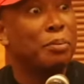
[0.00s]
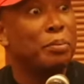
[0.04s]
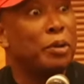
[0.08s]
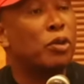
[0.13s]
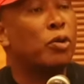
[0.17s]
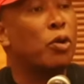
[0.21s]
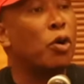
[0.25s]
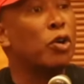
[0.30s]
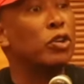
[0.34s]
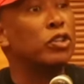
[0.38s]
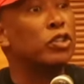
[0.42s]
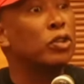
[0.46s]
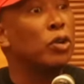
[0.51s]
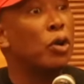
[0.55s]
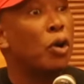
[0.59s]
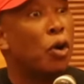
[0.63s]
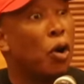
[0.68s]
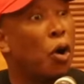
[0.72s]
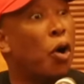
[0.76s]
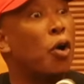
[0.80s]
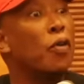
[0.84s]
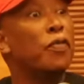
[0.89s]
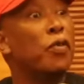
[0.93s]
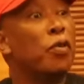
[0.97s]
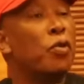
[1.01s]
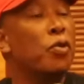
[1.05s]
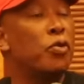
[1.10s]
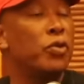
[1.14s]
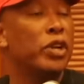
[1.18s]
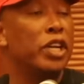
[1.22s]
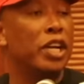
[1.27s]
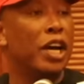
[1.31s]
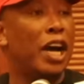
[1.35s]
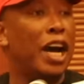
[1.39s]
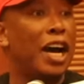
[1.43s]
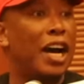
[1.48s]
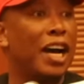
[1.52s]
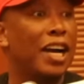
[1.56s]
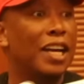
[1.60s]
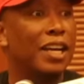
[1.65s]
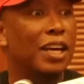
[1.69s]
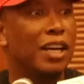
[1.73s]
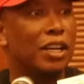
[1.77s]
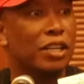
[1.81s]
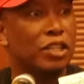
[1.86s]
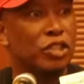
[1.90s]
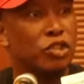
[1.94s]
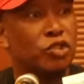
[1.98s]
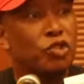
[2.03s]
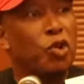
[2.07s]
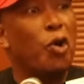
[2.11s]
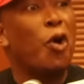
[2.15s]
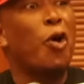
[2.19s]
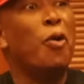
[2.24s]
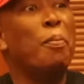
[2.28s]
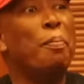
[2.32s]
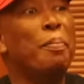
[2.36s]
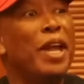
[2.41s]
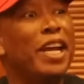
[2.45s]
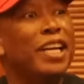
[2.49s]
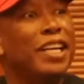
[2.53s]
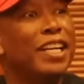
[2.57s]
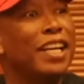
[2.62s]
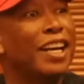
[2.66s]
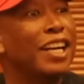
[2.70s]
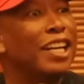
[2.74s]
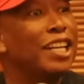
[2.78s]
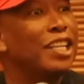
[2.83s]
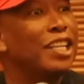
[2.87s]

because of who we are. So many